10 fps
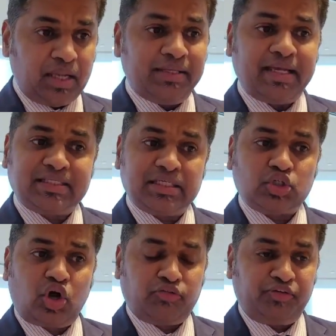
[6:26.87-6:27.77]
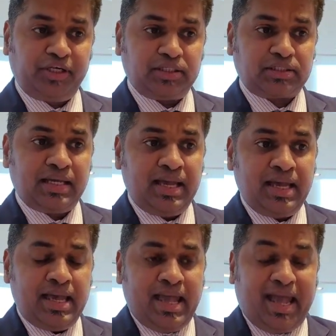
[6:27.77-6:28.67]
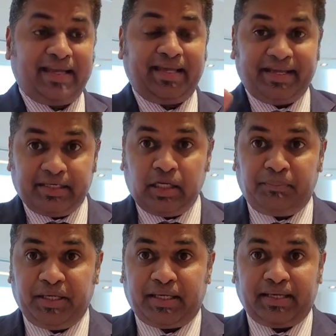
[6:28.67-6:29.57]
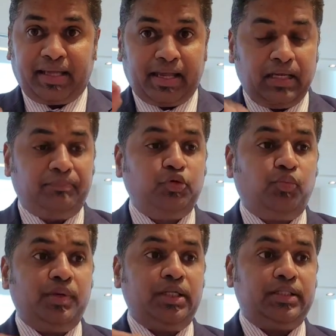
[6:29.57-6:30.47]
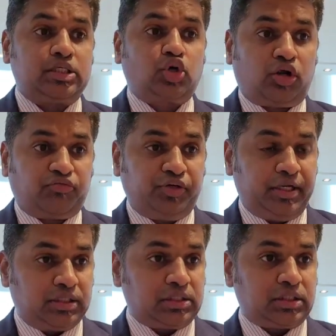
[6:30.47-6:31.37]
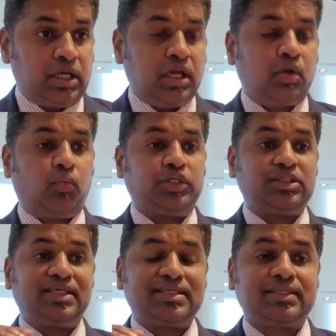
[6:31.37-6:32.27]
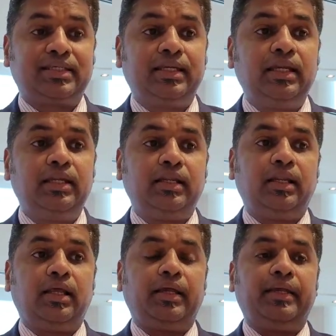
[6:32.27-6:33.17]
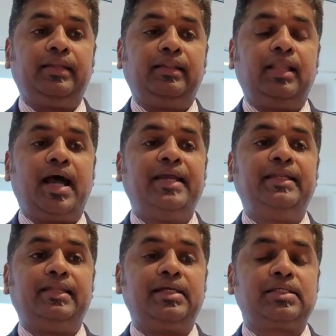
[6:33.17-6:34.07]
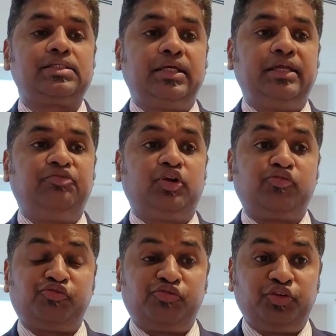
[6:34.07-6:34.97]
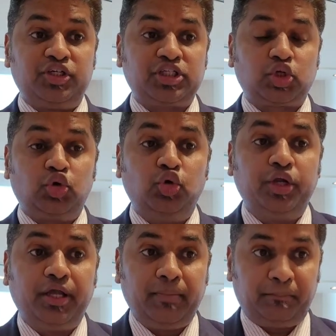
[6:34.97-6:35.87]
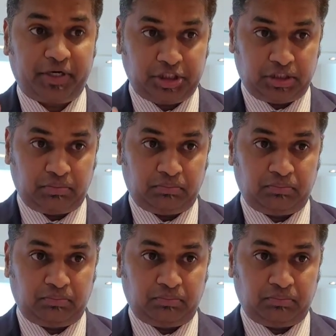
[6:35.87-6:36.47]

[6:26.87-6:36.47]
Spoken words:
Next is confidence. And NLP can help you build this confidence, which is a skill in line necessary for a first good impression.